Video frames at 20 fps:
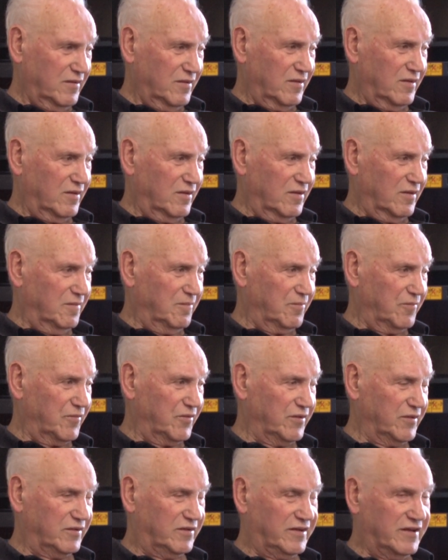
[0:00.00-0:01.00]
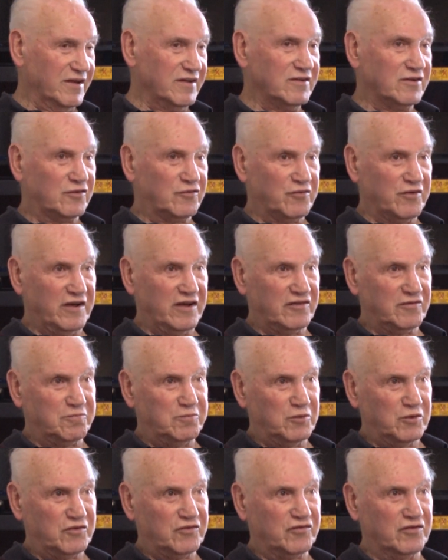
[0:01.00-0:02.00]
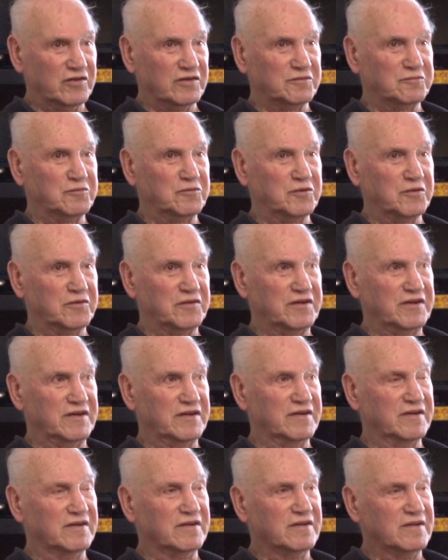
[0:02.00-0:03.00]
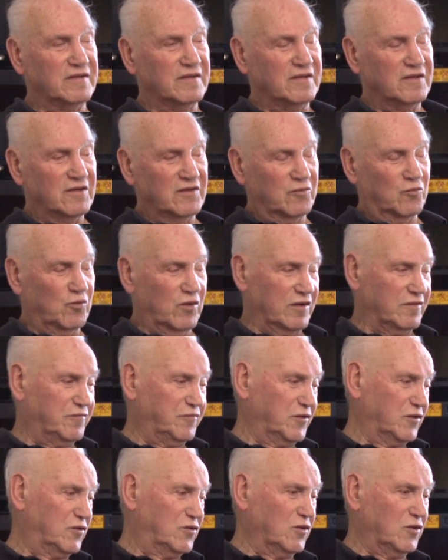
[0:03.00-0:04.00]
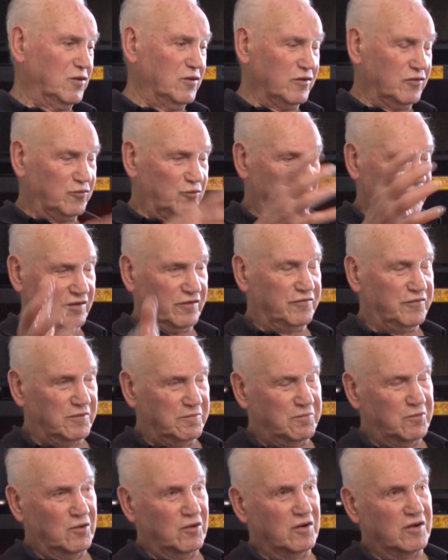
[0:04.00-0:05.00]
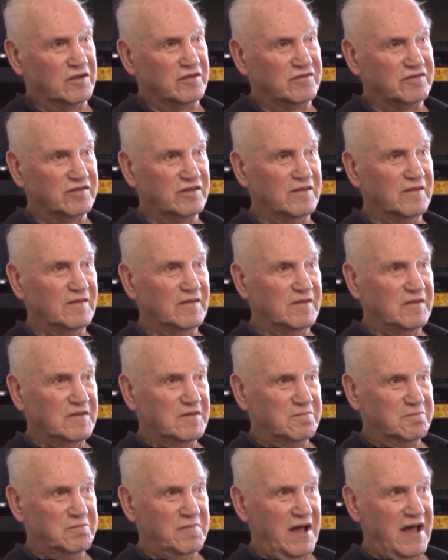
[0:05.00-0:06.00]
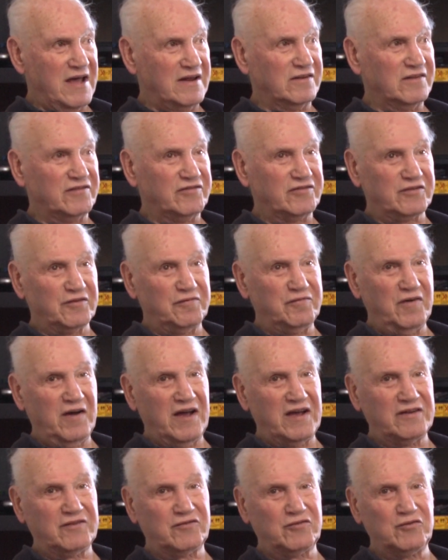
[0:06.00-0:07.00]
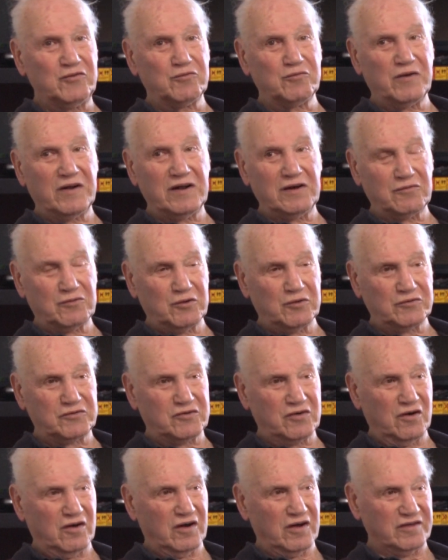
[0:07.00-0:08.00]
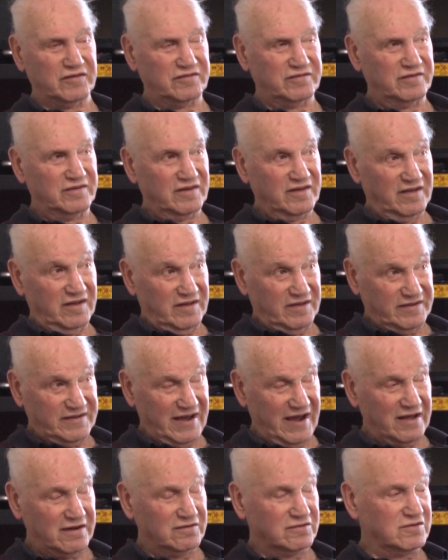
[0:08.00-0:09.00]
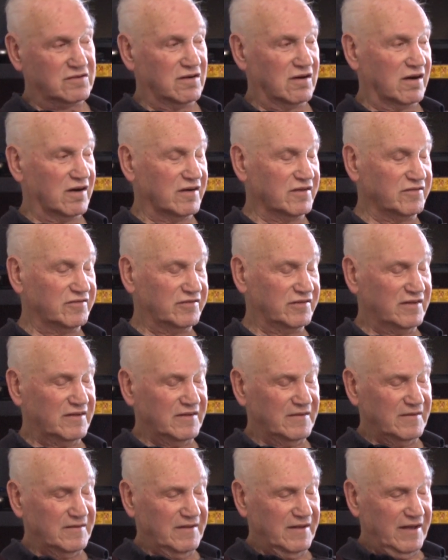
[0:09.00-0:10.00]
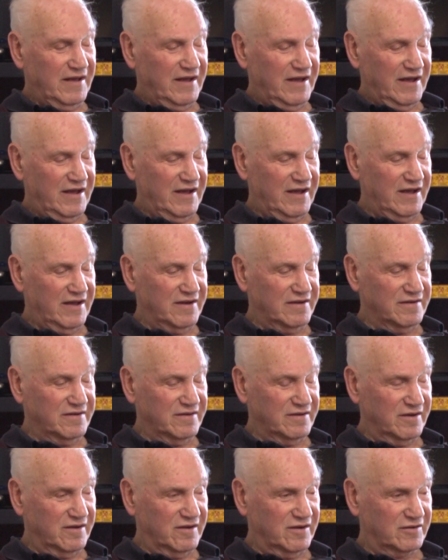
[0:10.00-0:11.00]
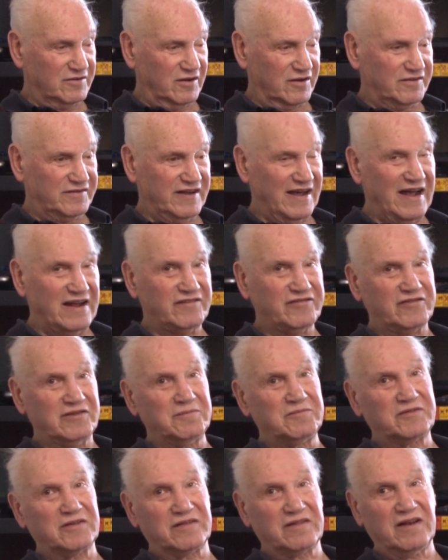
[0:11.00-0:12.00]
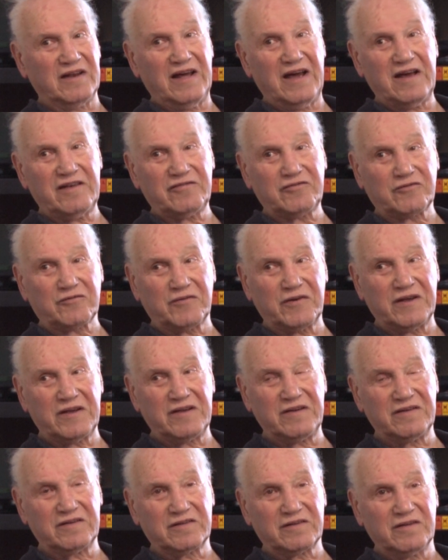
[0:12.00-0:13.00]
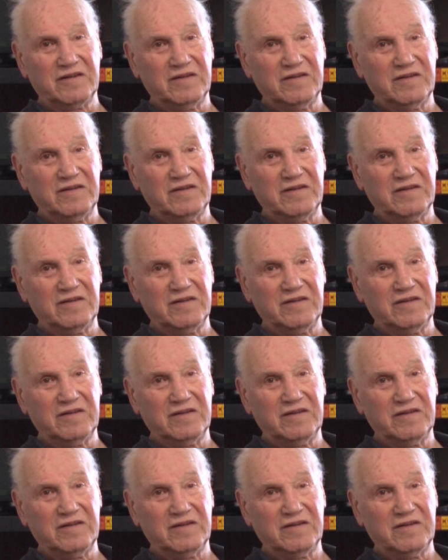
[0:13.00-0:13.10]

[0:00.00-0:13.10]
the kinder transport children were in, one for girls, one for boys, managed to find 2 railroad cars, cattle cars, and attach them to the last train